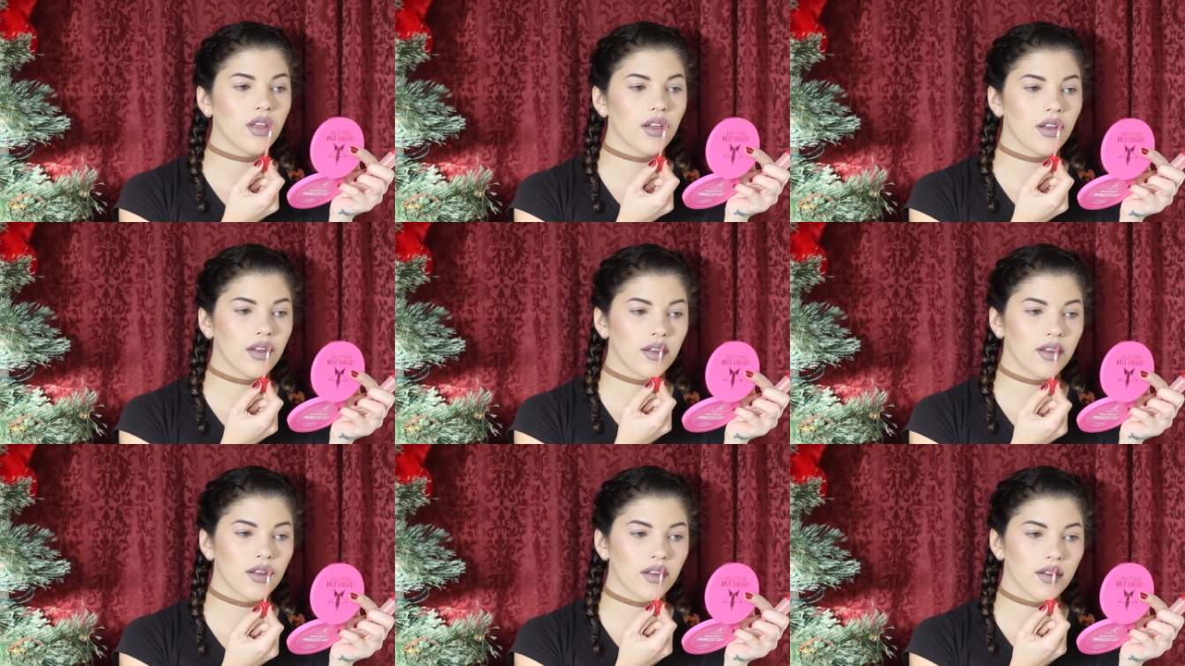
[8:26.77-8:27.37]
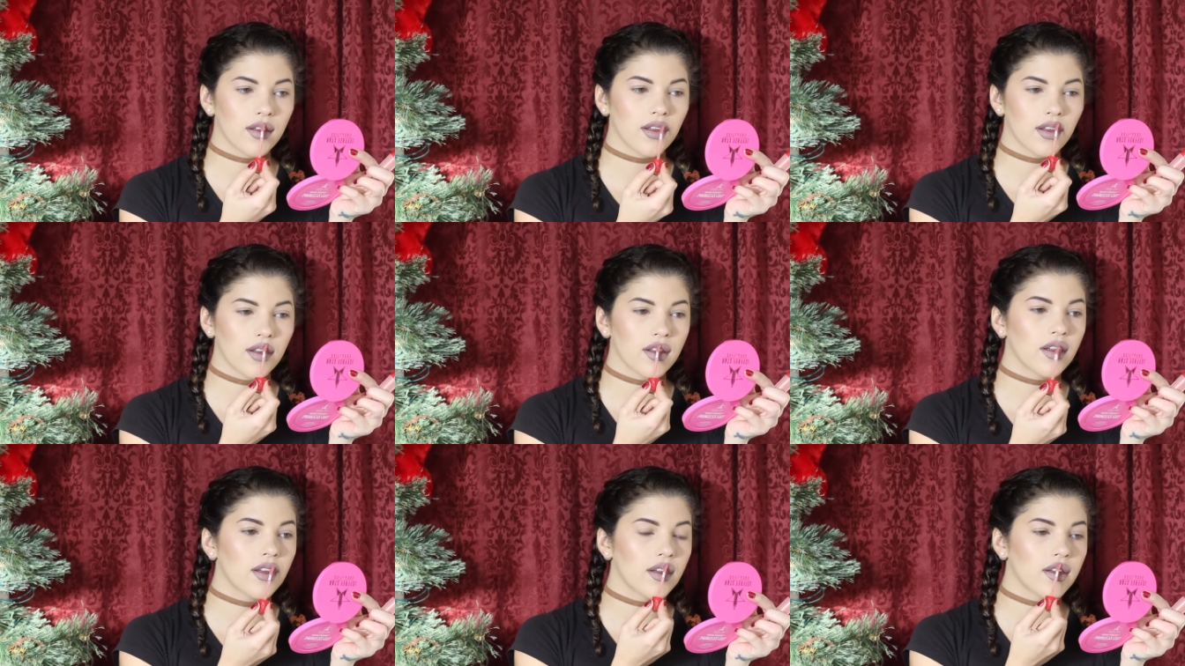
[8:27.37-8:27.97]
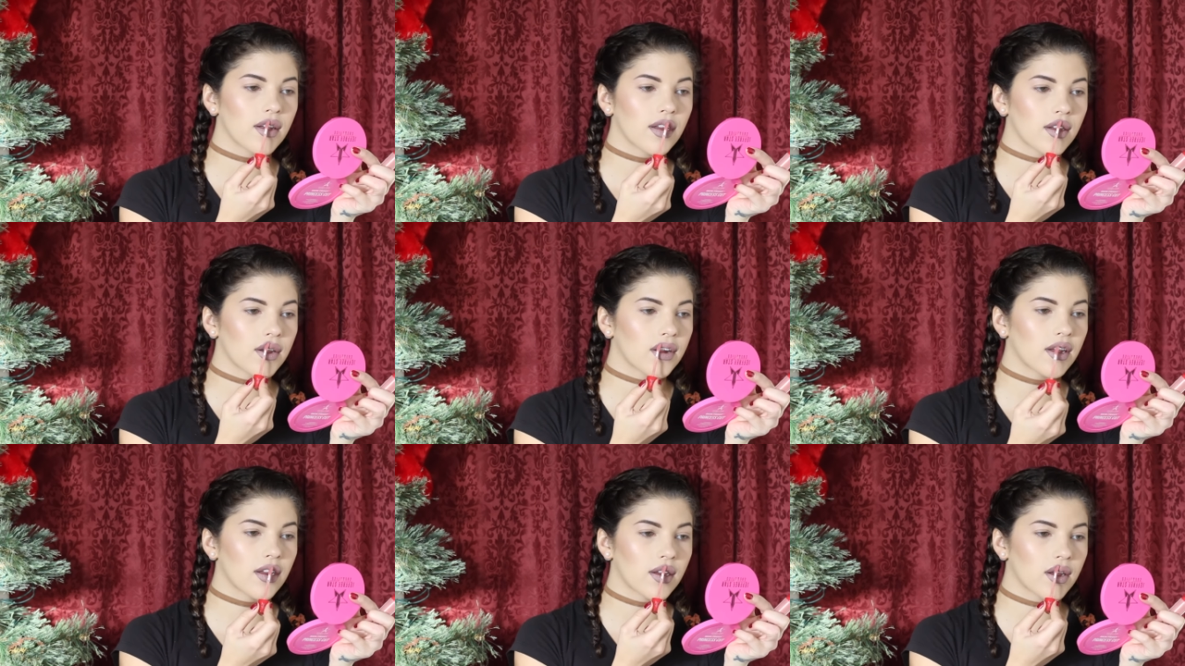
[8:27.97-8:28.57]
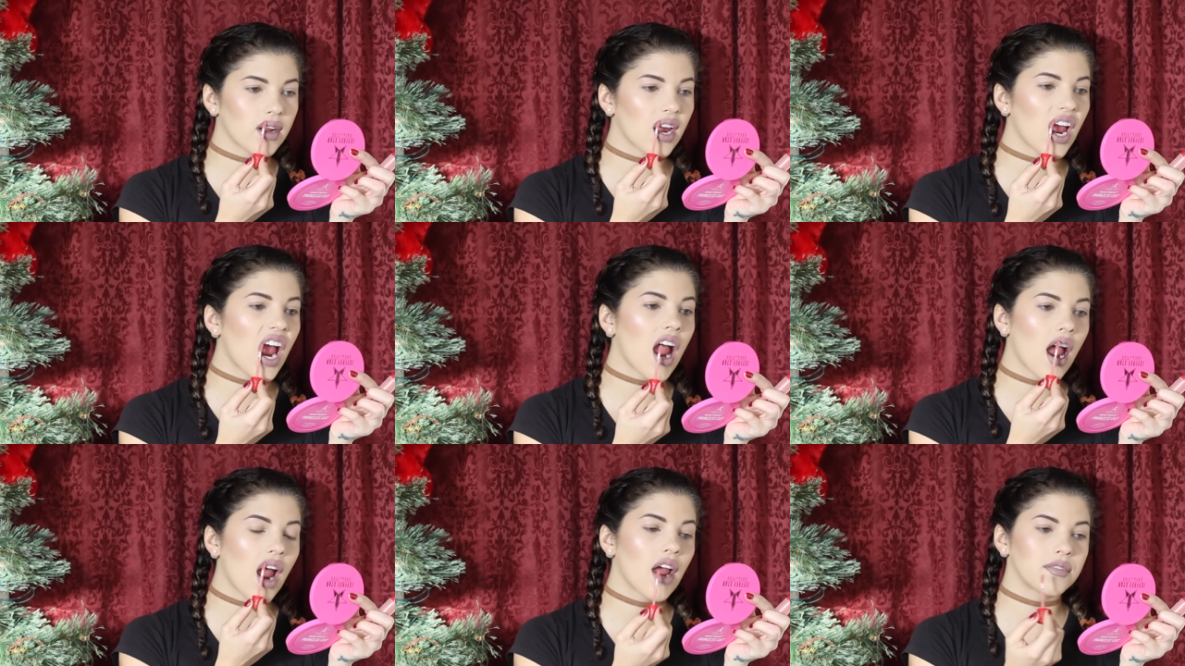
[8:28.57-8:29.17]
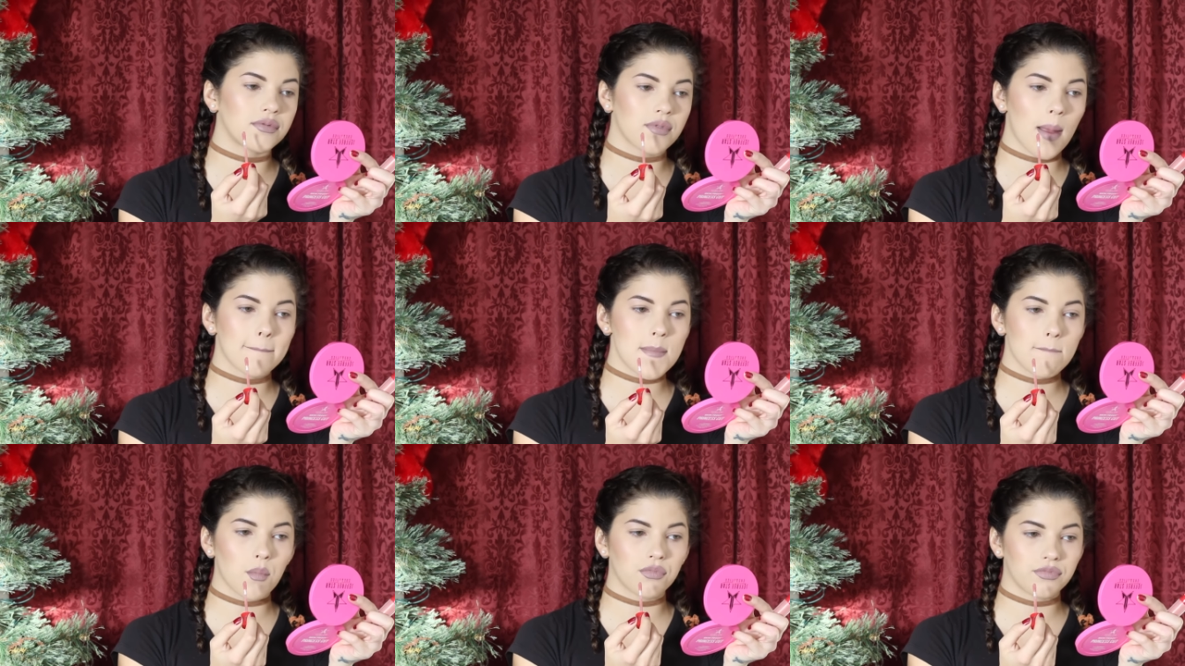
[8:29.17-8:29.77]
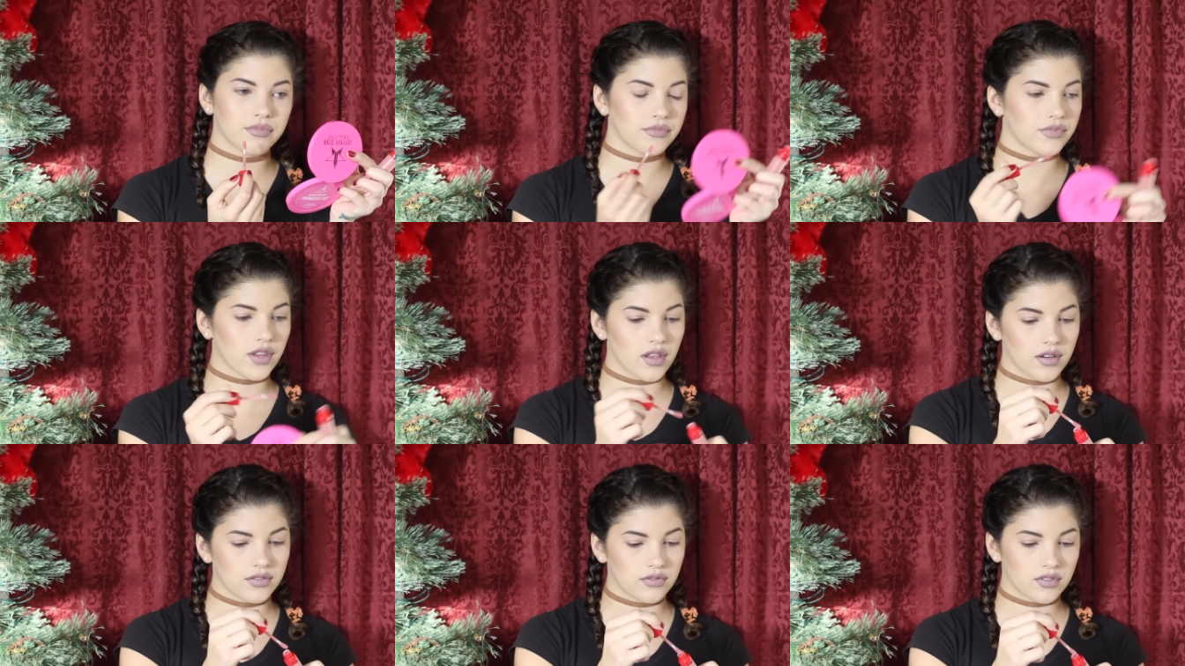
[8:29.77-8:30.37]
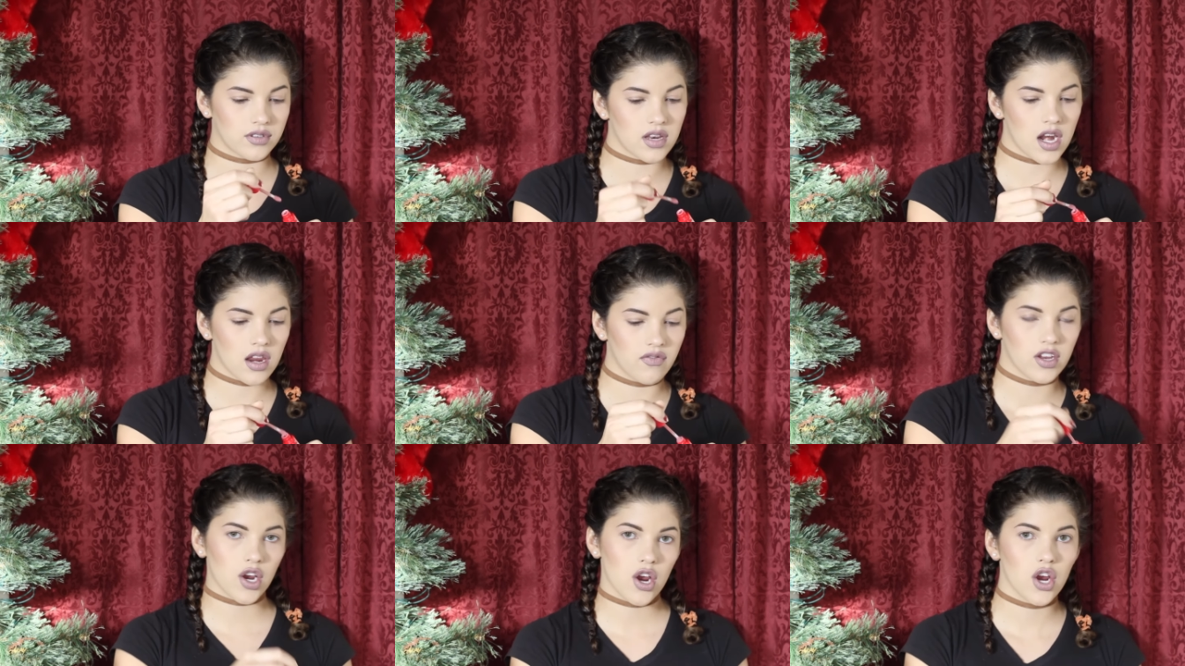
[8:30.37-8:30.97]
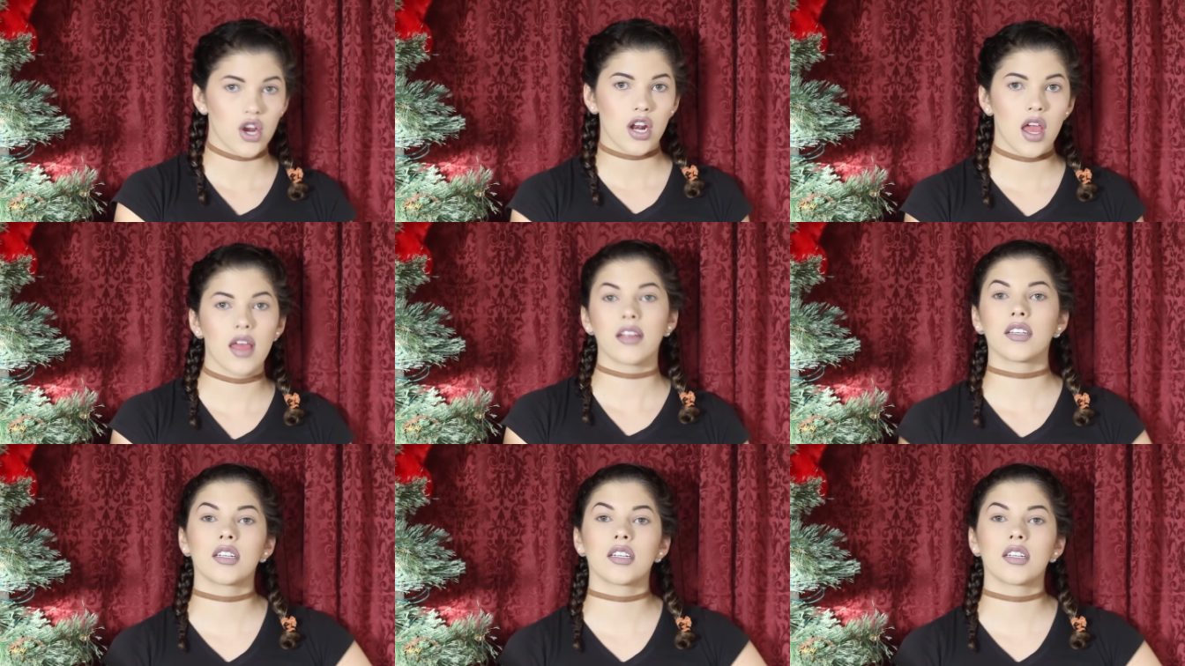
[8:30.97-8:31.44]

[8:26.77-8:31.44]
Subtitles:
because Chrysanthemum has these really cool like sparkles in it, so I was feeling it.